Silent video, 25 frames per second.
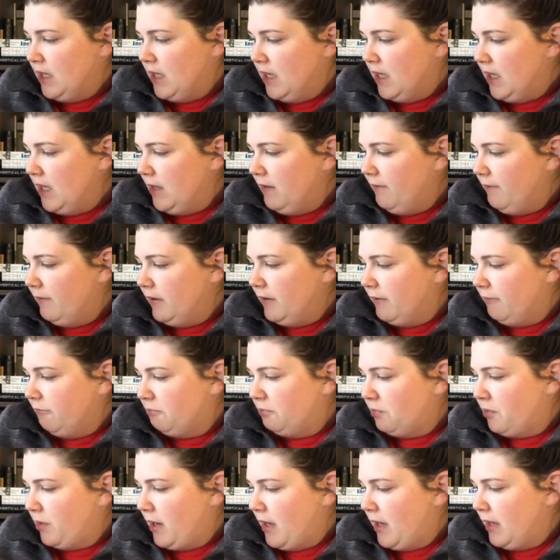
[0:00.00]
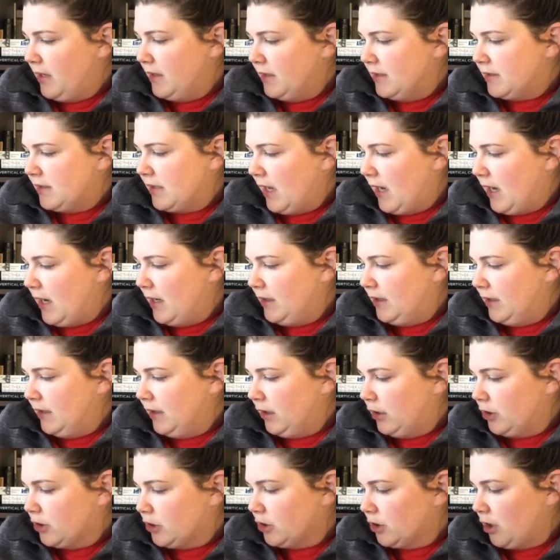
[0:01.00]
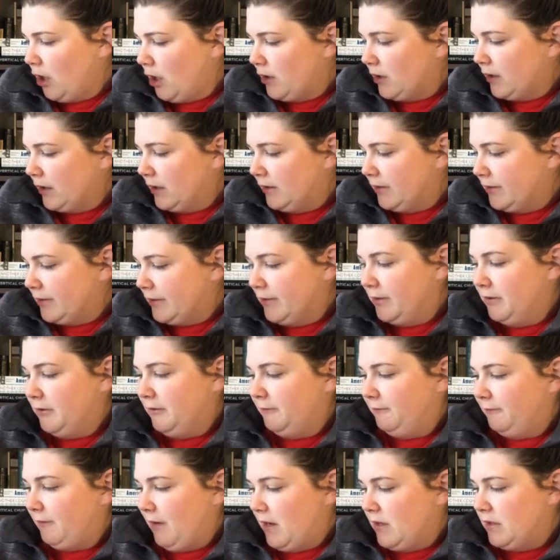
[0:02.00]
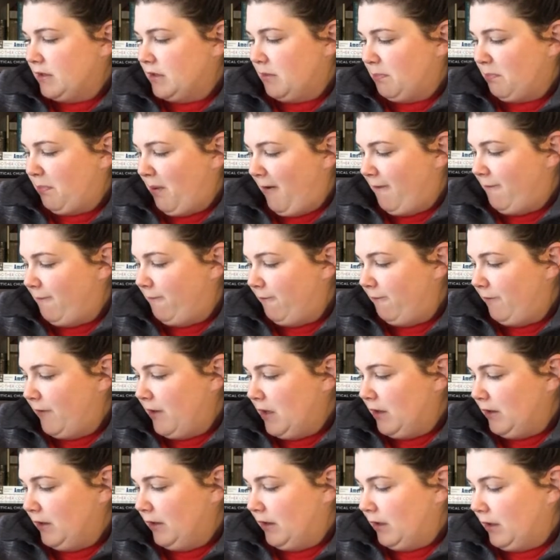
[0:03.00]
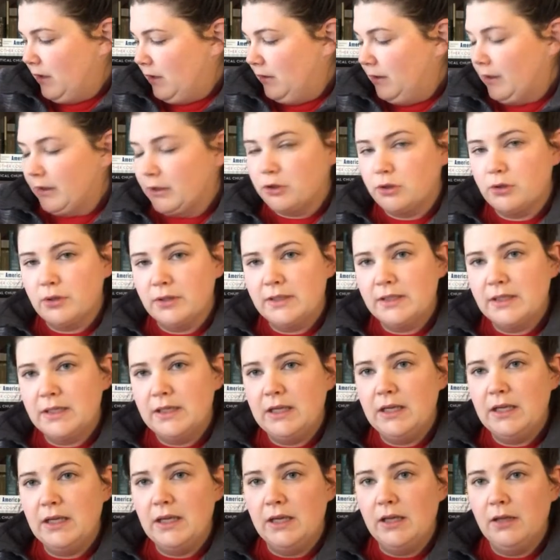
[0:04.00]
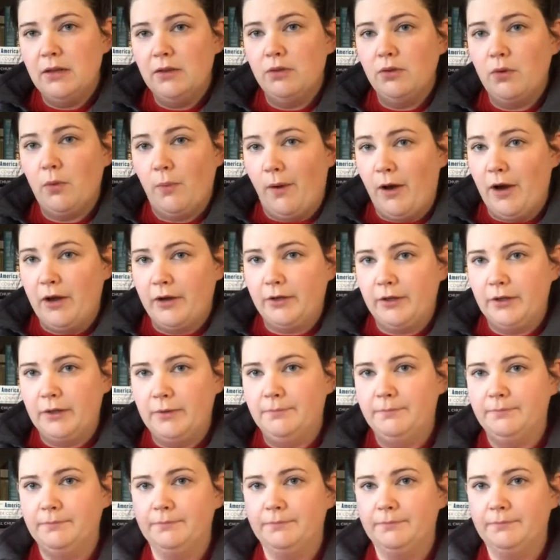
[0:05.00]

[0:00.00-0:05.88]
Even if prey is hiding, a shark can still find it by feeling electricity in the water.